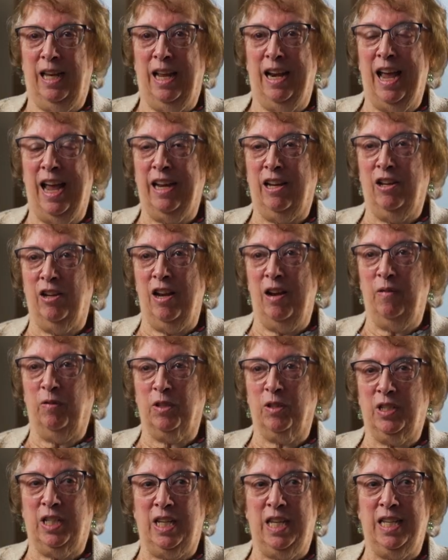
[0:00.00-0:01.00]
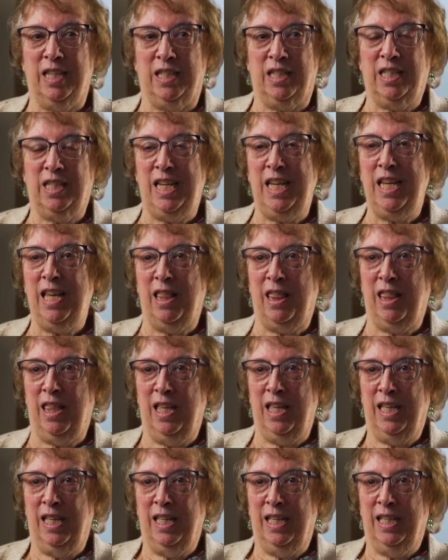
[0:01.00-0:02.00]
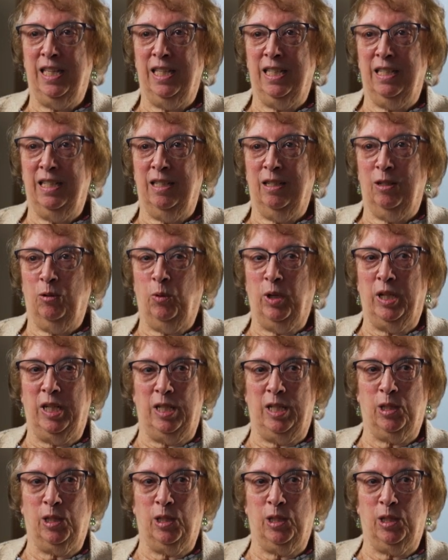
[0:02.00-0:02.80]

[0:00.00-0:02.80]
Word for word: and I could never see his teeth when he